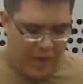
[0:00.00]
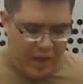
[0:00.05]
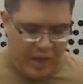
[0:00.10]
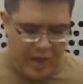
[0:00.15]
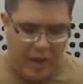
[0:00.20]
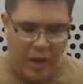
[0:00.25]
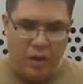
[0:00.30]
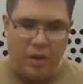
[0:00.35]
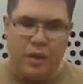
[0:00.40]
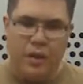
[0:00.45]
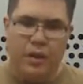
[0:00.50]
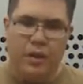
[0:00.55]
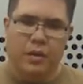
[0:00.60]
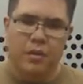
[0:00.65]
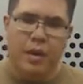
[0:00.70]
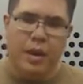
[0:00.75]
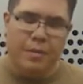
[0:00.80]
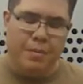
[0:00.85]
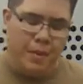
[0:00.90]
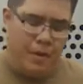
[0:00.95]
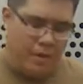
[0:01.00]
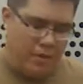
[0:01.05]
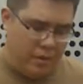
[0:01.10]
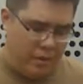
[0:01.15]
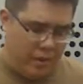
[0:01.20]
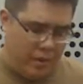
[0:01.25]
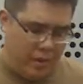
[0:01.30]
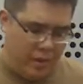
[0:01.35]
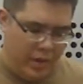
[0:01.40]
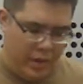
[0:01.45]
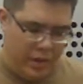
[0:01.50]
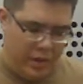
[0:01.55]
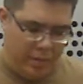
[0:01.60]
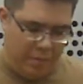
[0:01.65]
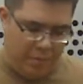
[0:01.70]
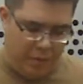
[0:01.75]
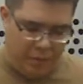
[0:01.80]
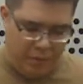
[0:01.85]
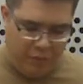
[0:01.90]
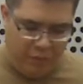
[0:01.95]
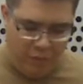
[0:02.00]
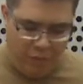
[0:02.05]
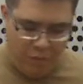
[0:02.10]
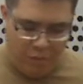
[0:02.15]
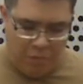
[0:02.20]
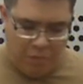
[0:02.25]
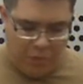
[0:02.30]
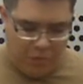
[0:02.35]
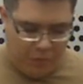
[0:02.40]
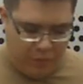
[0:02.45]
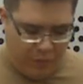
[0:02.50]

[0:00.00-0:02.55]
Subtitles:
Now clear the weapon. You can put the bolt